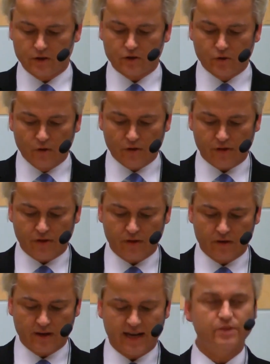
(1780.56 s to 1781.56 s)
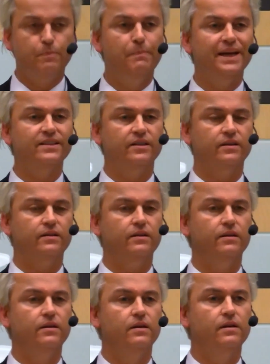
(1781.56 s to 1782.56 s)
the truth is bitter
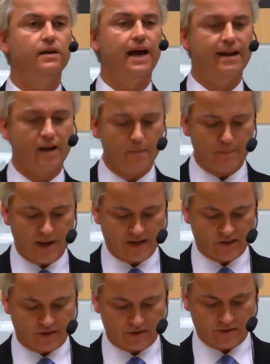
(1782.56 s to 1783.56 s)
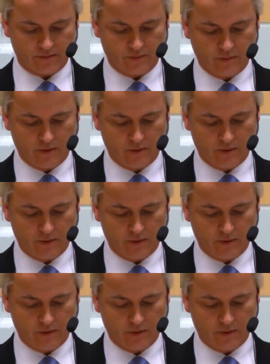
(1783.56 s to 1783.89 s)
and unpleasant.